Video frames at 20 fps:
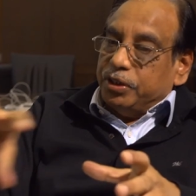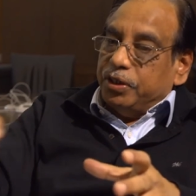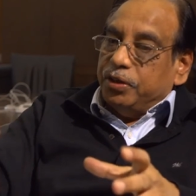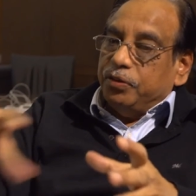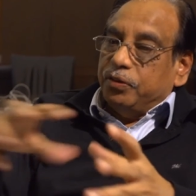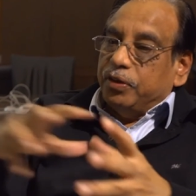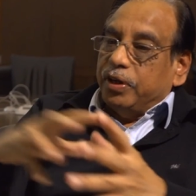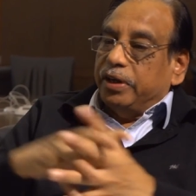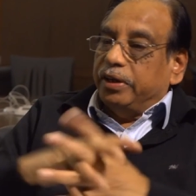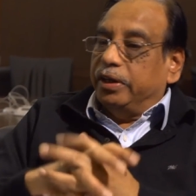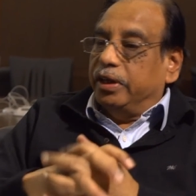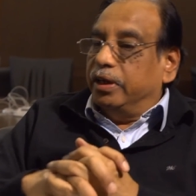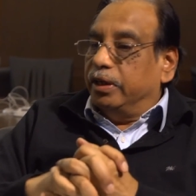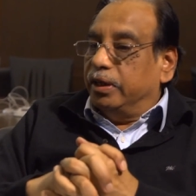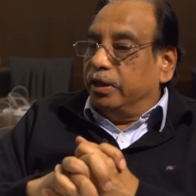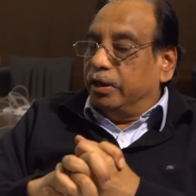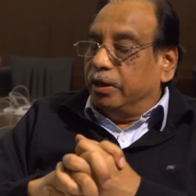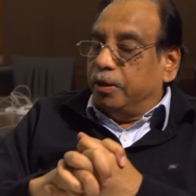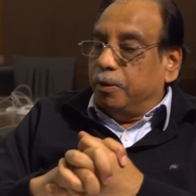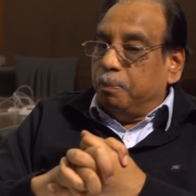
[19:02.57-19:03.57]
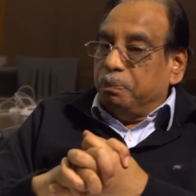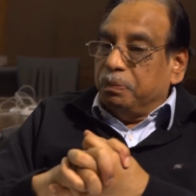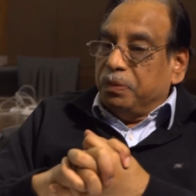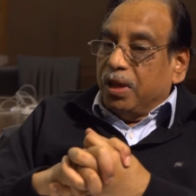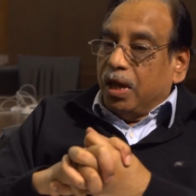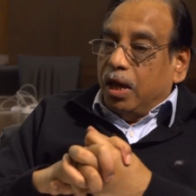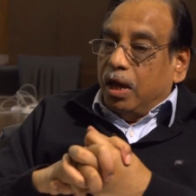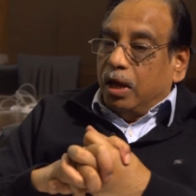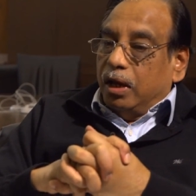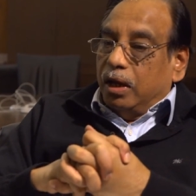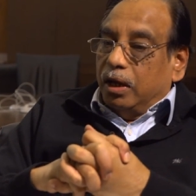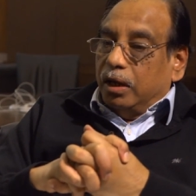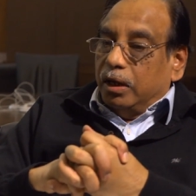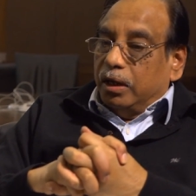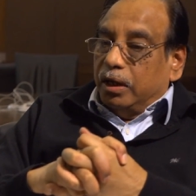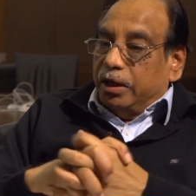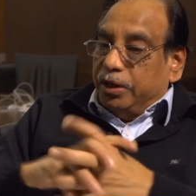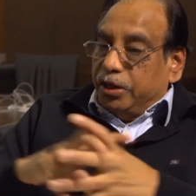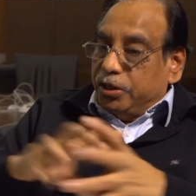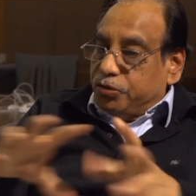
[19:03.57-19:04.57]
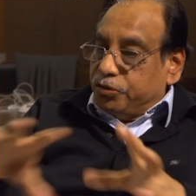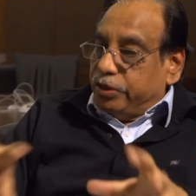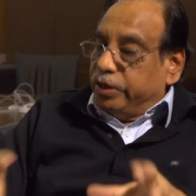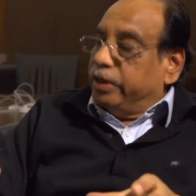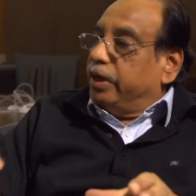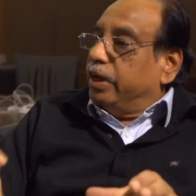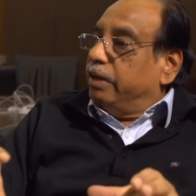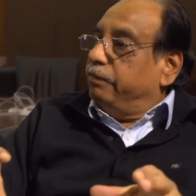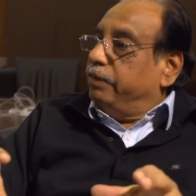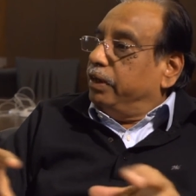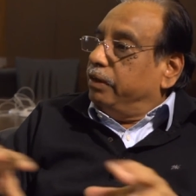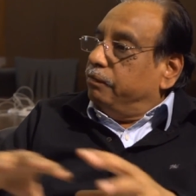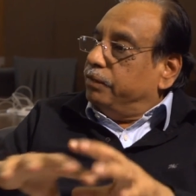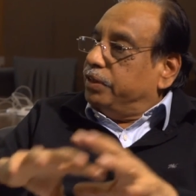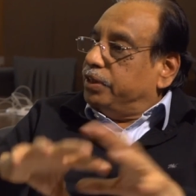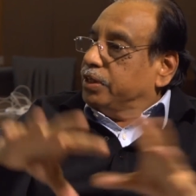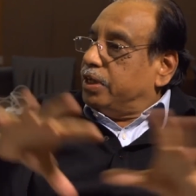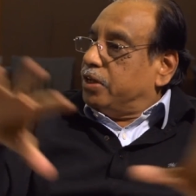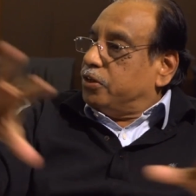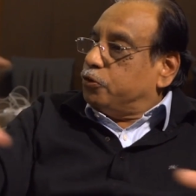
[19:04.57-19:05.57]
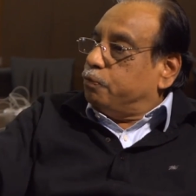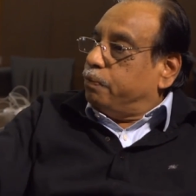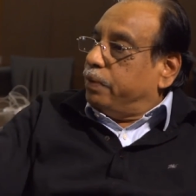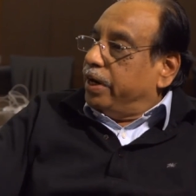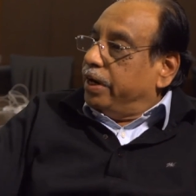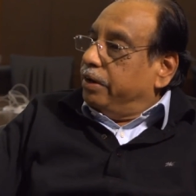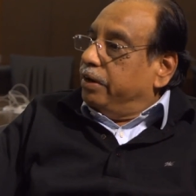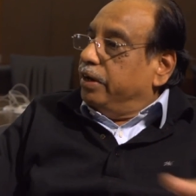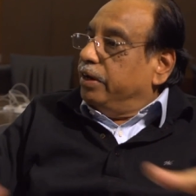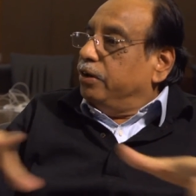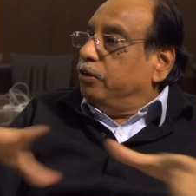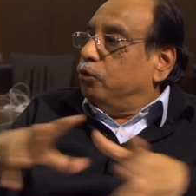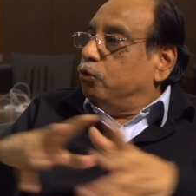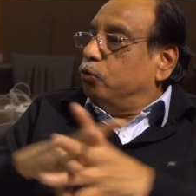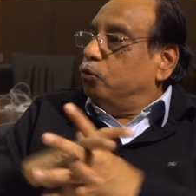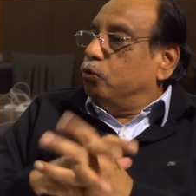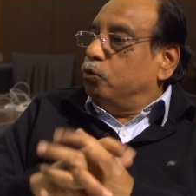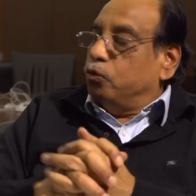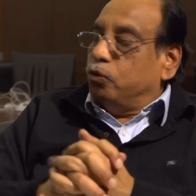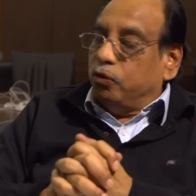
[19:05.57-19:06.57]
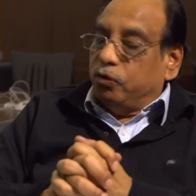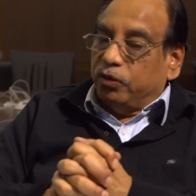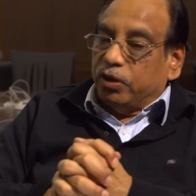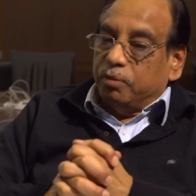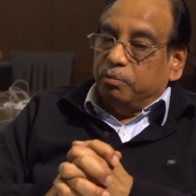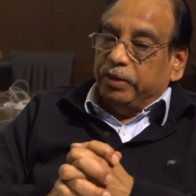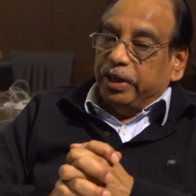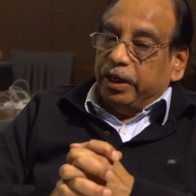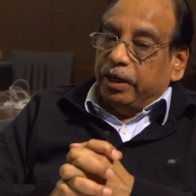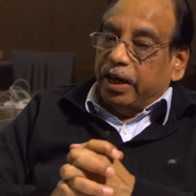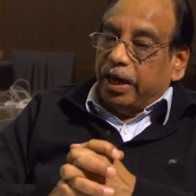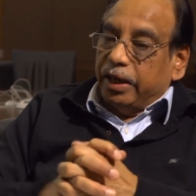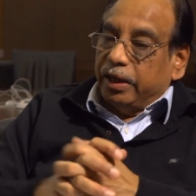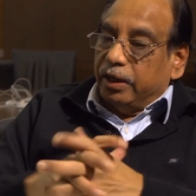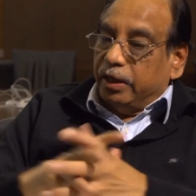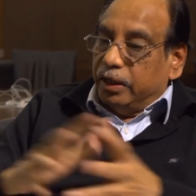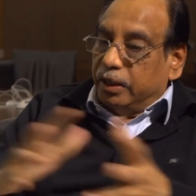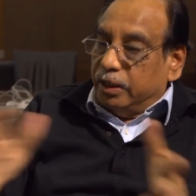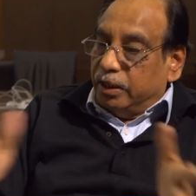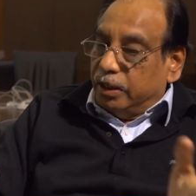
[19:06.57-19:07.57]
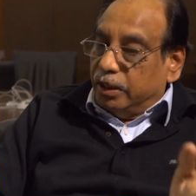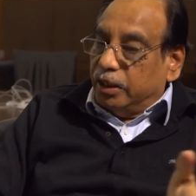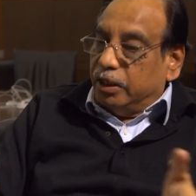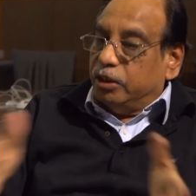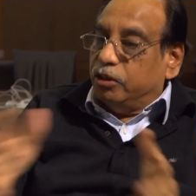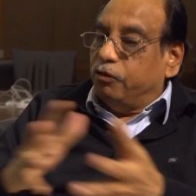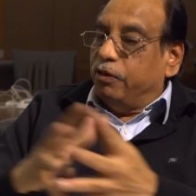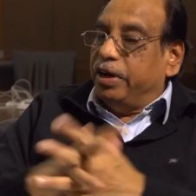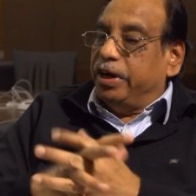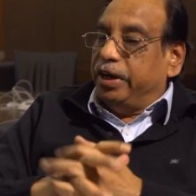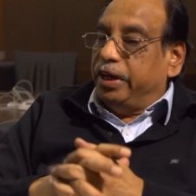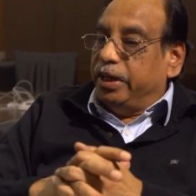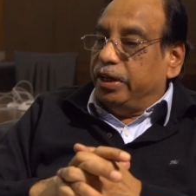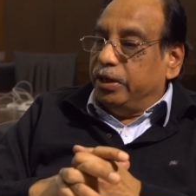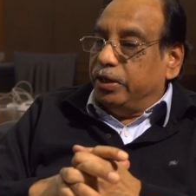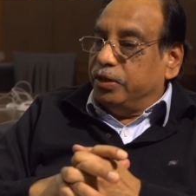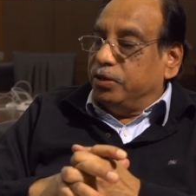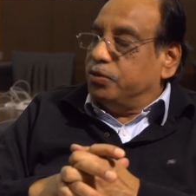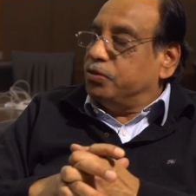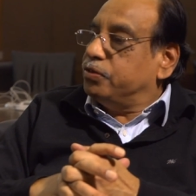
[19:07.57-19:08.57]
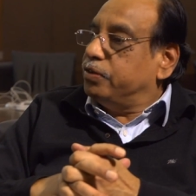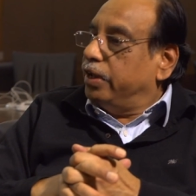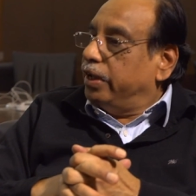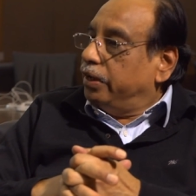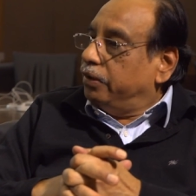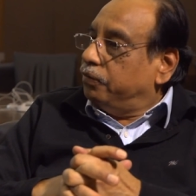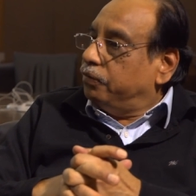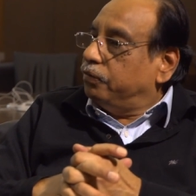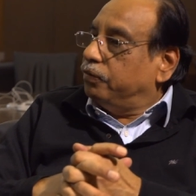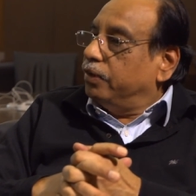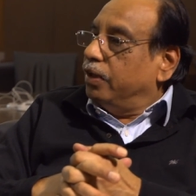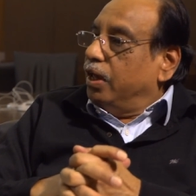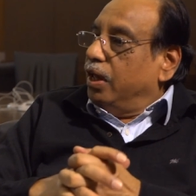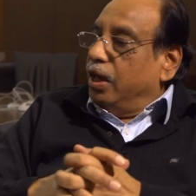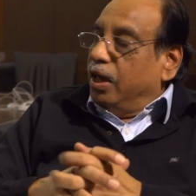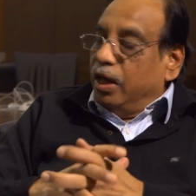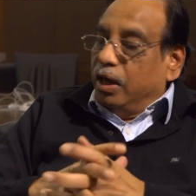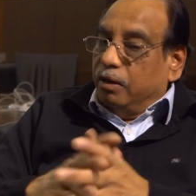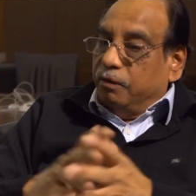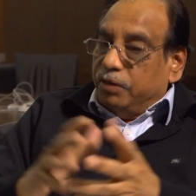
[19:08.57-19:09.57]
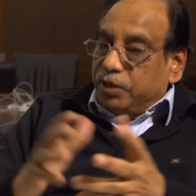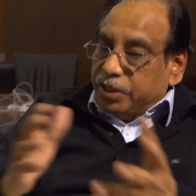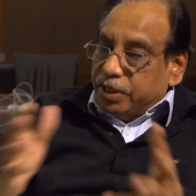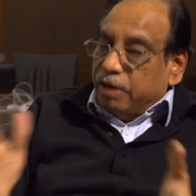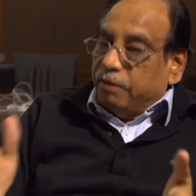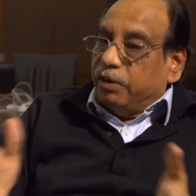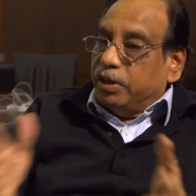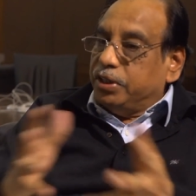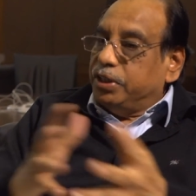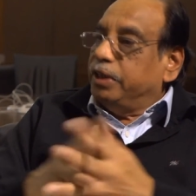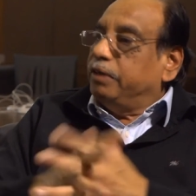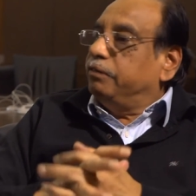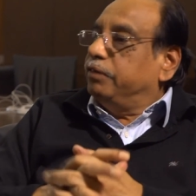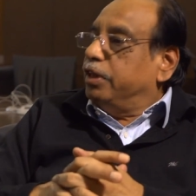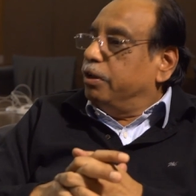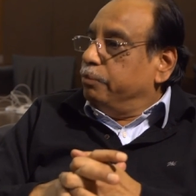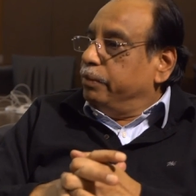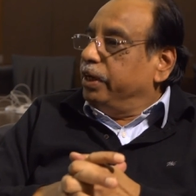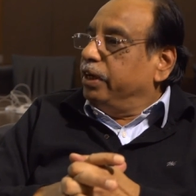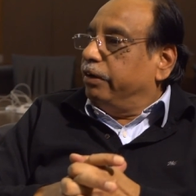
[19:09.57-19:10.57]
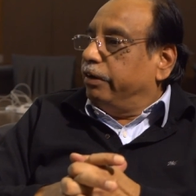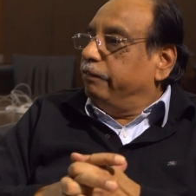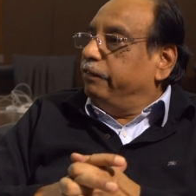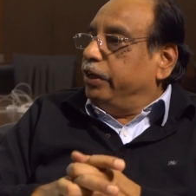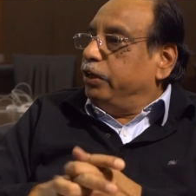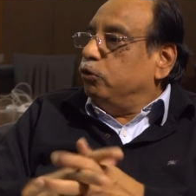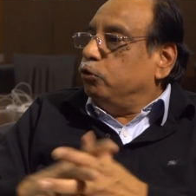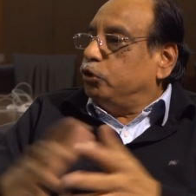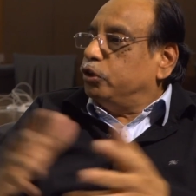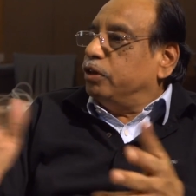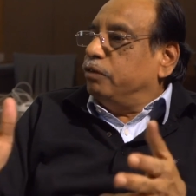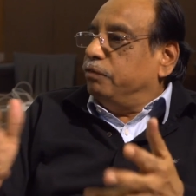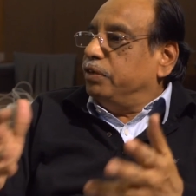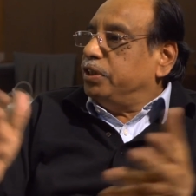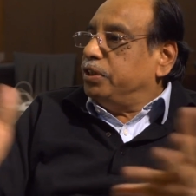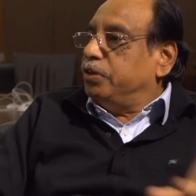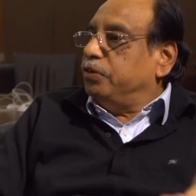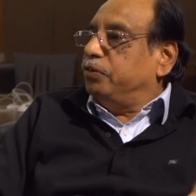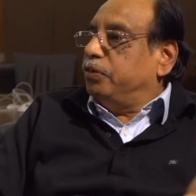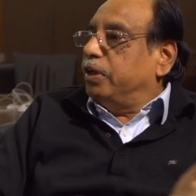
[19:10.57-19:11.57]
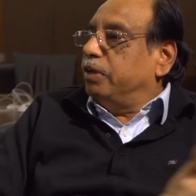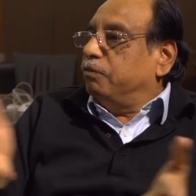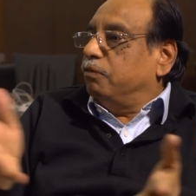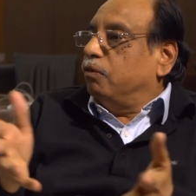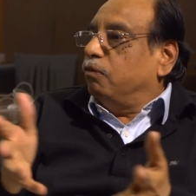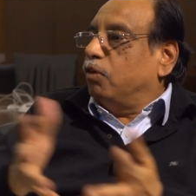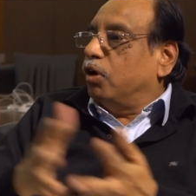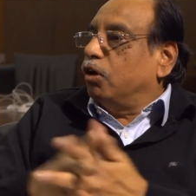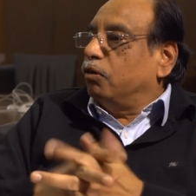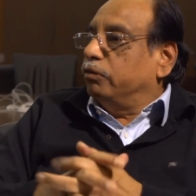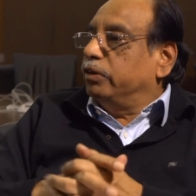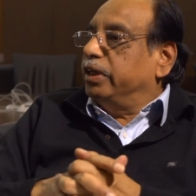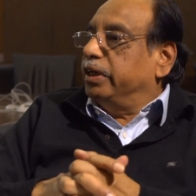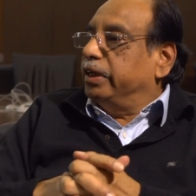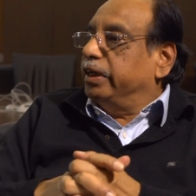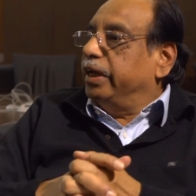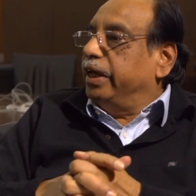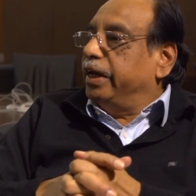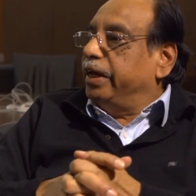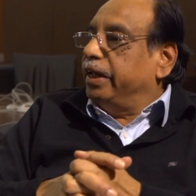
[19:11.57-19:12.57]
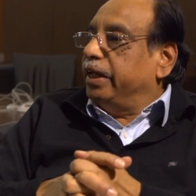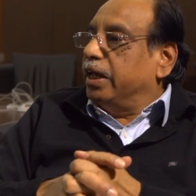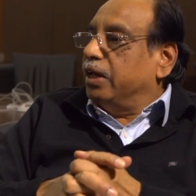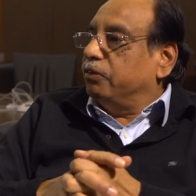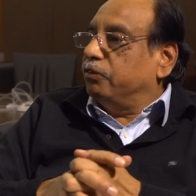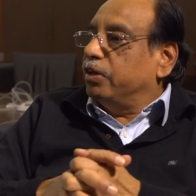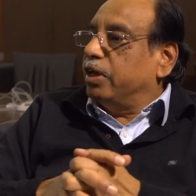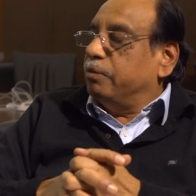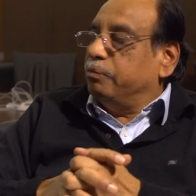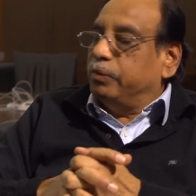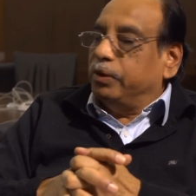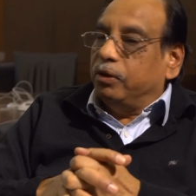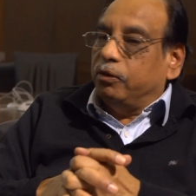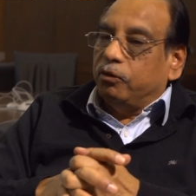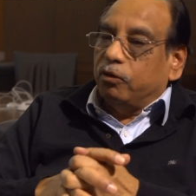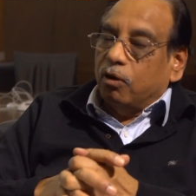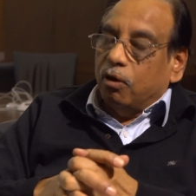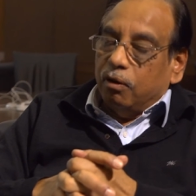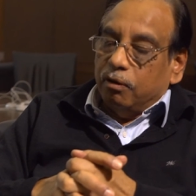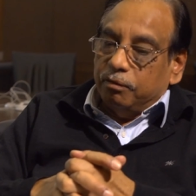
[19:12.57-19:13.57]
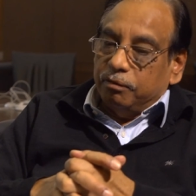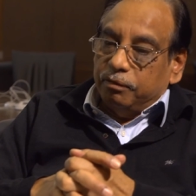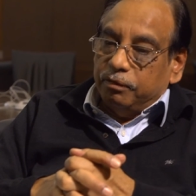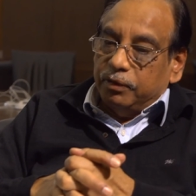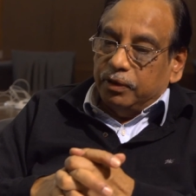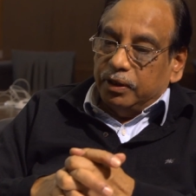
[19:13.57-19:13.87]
is at the district level, which has spread into something like 20 states, which have achieved the milk revolution, which is one of the glaring examples of